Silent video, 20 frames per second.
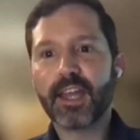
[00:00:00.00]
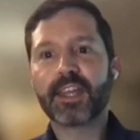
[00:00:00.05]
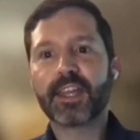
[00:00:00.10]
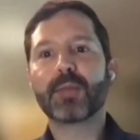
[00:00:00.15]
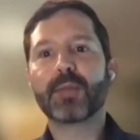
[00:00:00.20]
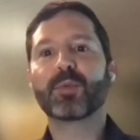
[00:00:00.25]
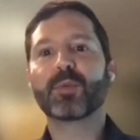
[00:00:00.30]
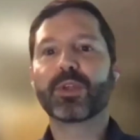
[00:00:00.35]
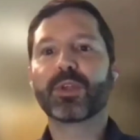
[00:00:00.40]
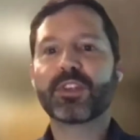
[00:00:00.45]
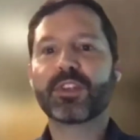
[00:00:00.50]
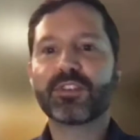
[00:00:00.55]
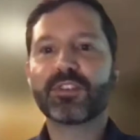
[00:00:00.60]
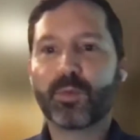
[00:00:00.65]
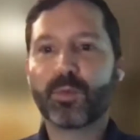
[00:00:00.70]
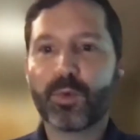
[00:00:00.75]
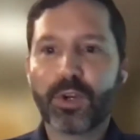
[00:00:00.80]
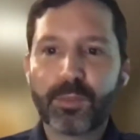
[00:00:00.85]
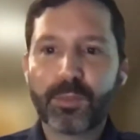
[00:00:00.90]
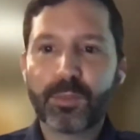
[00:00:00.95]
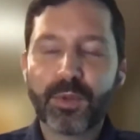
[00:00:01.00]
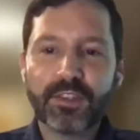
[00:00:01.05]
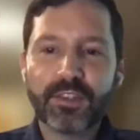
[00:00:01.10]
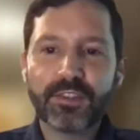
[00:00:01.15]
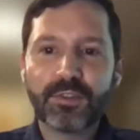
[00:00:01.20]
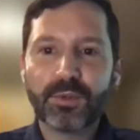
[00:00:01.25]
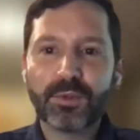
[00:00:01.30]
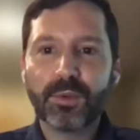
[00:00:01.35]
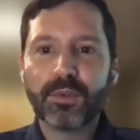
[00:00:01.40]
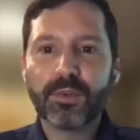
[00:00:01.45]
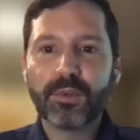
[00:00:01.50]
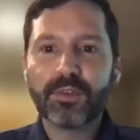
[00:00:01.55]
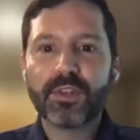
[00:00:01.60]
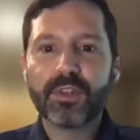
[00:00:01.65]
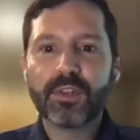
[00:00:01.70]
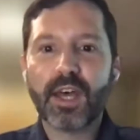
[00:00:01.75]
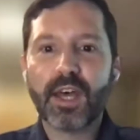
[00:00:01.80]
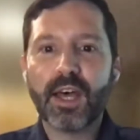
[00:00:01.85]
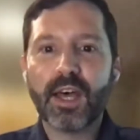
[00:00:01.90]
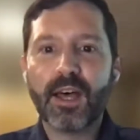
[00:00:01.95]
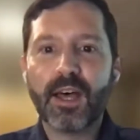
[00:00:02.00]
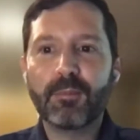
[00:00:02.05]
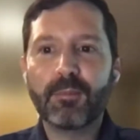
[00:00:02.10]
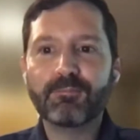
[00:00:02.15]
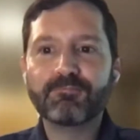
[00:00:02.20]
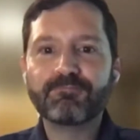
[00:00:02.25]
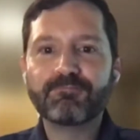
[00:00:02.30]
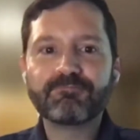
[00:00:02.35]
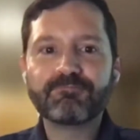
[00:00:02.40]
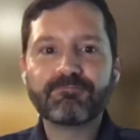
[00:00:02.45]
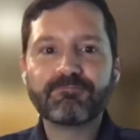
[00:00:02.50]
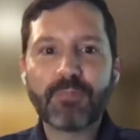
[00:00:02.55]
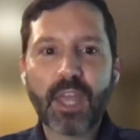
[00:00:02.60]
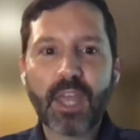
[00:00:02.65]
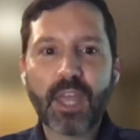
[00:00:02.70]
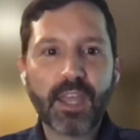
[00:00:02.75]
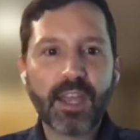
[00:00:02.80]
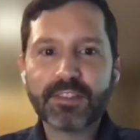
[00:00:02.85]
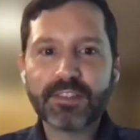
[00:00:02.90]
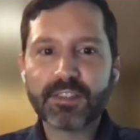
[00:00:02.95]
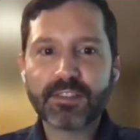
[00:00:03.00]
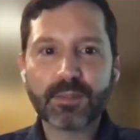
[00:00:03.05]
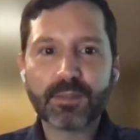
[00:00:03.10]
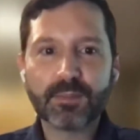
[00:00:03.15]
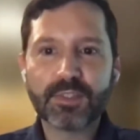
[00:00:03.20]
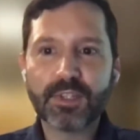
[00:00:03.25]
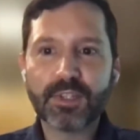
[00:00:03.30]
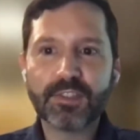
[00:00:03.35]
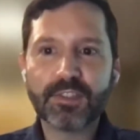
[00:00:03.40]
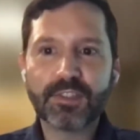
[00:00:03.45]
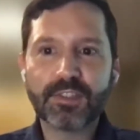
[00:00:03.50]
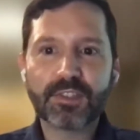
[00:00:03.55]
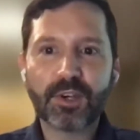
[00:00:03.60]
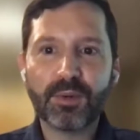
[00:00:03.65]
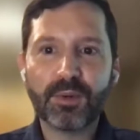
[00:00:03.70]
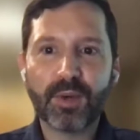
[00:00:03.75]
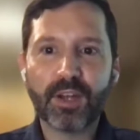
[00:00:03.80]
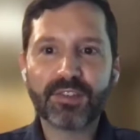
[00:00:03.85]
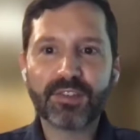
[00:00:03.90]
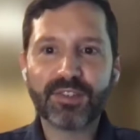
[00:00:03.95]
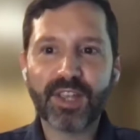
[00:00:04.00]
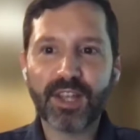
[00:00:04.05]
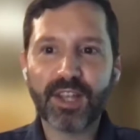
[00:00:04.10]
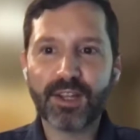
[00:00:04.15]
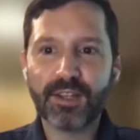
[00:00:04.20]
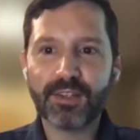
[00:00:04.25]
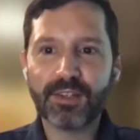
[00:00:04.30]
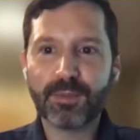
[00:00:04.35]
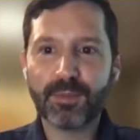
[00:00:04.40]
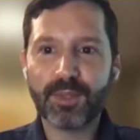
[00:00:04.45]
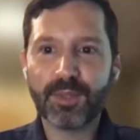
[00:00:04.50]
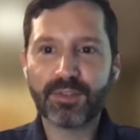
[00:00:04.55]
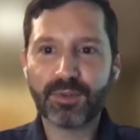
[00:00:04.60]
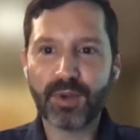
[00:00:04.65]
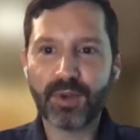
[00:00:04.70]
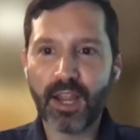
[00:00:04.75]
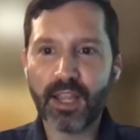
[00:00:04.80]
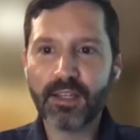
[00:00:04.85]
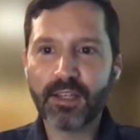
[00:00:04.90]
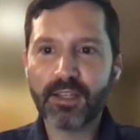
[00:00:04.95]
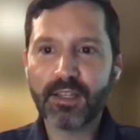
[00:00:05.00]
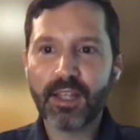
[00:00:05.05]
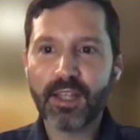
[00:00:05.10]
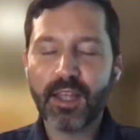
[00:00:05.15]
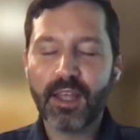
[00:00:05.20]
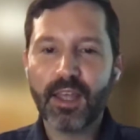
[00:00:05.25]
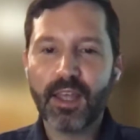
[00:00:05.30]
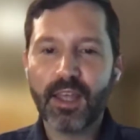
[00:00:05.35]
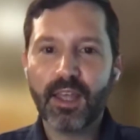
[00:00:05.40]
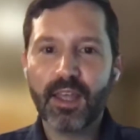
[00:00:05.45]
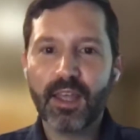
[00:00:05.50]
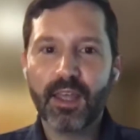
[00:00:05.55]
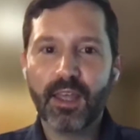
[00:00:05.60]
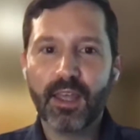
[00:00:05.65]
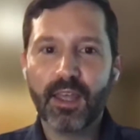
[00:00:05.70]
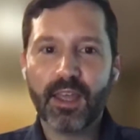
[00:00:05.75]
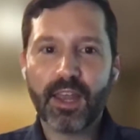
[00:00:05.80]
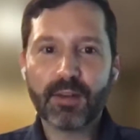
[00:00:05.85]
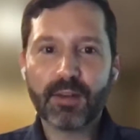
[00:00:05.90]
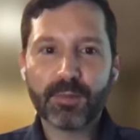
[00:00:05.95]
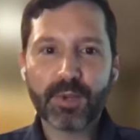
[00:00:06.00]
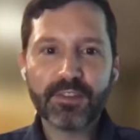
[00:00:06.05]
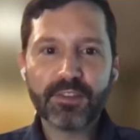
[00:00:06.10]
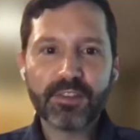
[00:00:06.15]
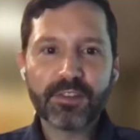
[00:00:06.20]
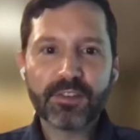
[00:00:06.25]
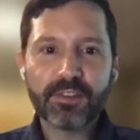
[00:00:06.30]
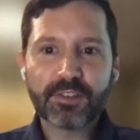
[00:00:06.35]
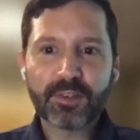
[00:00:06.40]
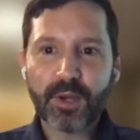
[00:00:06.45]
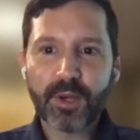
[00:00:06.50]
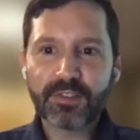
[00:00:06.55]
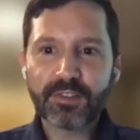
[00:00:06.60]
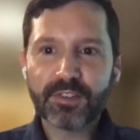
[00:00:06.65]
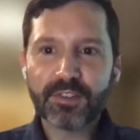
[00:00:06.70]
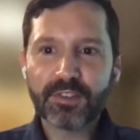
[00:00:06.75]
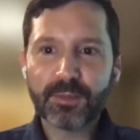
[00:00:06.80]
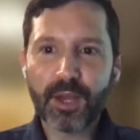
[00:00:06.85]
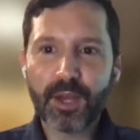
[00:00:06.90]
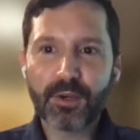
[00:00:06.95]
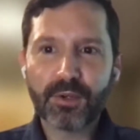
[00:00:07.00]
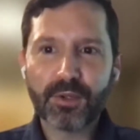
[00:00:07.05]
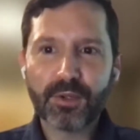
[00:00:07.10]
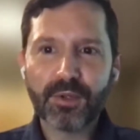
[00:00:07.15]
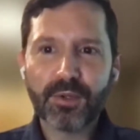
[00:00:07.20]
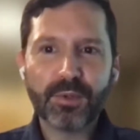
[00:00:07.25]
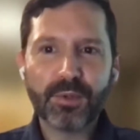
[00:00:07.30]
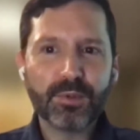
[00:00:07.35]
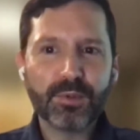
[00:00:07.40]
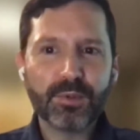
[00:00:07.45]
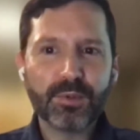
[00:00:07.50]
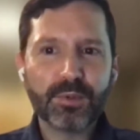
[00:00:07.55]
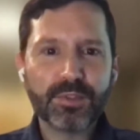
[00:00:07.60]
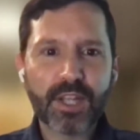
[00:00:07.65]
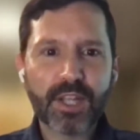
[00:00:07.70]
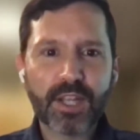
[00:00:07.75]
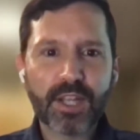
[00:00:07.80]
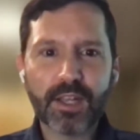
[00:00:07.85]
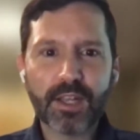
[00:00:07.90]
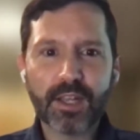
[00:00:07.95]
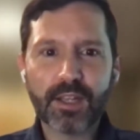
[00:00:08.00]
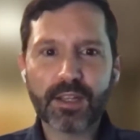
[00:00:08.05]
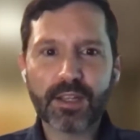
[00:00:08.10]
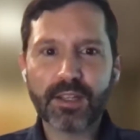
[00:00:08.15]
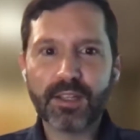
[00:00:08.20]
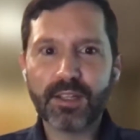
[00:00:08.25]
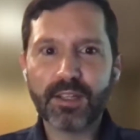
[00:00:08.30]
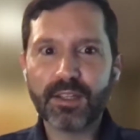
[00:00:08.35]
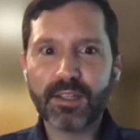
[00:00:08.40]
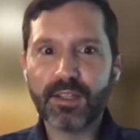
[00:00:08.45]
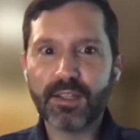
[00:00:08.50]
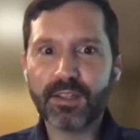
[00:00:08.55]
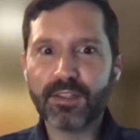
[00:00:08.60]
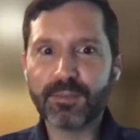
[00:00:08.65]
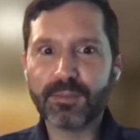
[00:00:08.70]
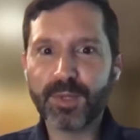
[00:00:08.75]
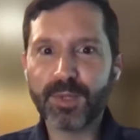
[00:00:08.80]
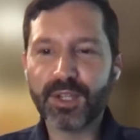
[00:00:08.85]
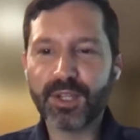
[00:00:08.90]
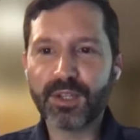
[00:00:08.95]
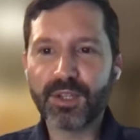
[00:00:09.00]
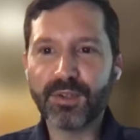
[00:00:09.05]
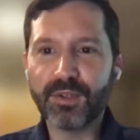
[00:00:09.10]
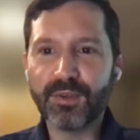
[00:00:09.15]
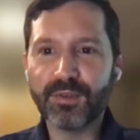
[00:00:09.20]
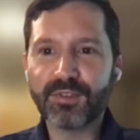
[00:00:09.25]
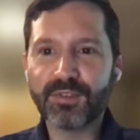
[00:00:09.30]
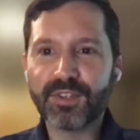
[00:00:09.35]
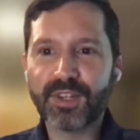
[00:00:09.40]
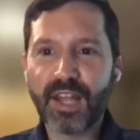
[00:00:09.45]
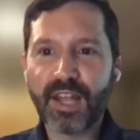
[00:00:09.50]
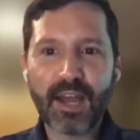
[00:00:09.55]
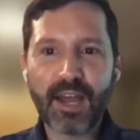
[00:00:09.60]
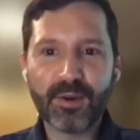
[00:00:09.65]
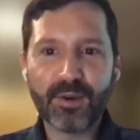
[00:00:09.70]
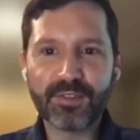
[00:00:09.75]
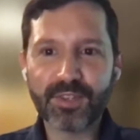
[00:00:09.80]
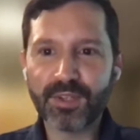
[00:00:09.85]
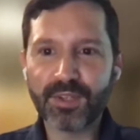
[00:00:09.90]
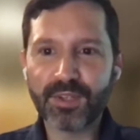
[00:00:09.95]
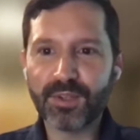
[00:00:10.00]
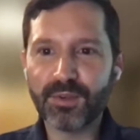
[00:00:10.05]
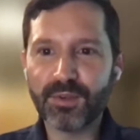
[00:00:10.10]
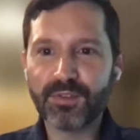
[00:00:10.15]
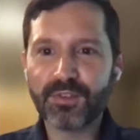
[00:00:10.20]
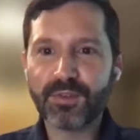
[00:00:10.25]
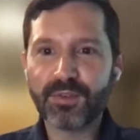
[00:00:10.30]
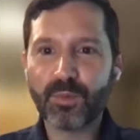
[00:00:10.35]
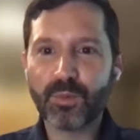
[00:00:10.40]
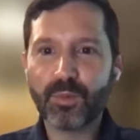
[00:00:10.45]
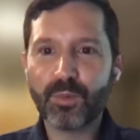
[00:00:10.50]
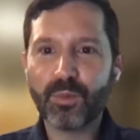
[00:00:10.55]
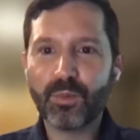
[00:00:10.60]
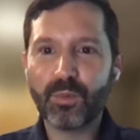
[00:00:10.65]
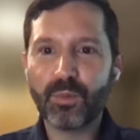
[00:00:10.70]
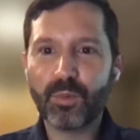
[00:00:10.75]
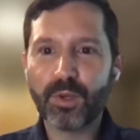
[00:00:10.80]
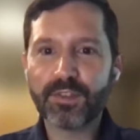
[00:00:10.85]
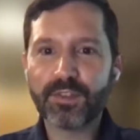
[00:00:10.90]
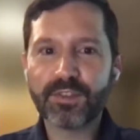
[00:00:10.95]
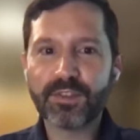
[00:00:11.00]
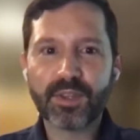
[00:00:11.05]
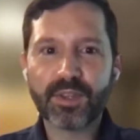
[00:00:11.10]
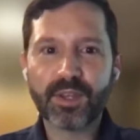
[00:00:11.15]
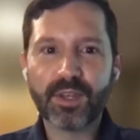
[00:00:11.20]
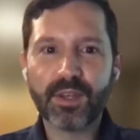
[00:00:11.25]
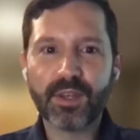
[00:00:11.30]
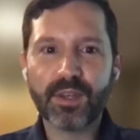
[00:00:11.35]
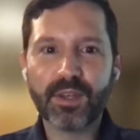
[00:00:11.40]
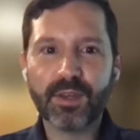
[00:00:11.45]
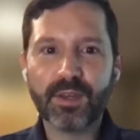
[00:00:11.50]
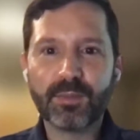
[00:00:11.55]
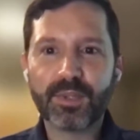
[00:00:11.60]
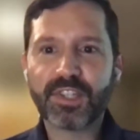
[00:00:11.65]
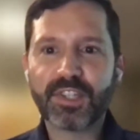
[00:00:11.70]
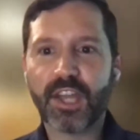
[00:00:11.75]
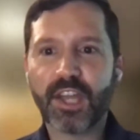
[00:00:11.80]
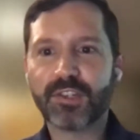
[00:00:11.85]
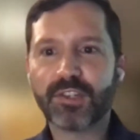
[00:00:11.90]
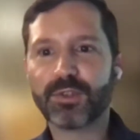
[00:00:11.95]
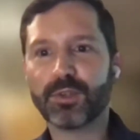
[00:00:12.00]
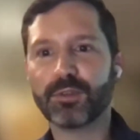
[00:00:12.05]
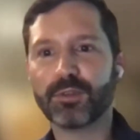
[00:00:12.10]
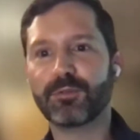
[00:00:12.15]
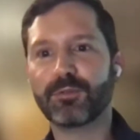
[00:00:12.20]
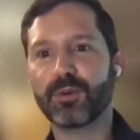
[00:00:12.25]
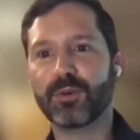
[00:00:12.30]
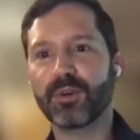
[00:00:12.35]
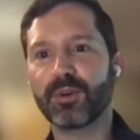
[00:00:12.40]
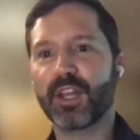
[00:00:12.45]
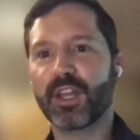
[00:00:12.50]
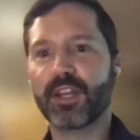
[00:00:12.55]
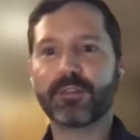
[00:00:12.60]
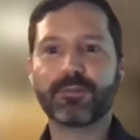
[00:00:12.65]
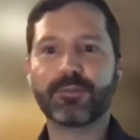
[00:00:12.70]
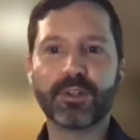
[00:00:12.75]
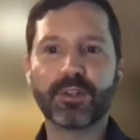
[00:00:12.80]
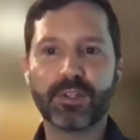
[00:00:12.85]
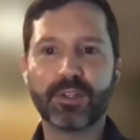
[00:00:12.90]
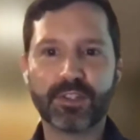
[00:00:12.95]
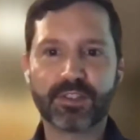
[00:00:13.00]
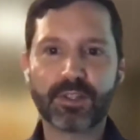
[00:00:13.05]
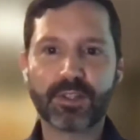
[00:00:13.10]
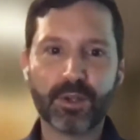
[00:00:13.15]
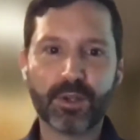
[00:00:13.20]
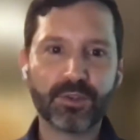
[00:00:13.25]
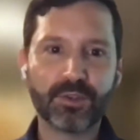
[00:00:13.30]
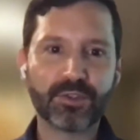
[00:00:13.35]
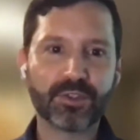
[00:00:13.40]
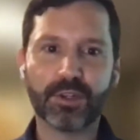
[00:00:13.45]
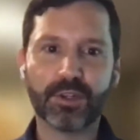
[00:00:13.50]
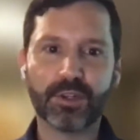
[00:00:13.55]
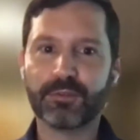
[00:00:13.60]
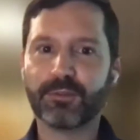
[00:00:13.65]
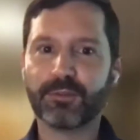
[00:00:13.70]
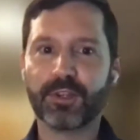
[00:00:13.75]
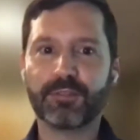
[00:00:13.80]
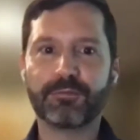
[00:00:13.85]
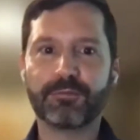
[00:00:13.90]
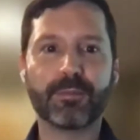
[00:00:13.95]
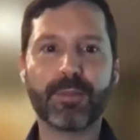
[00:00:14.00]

AI capabilities in workplace tools. AI systems need so much data to be trained. And it raises these questions about whose data is being used and how is it used? What's the potential for inadvertent disclosure, for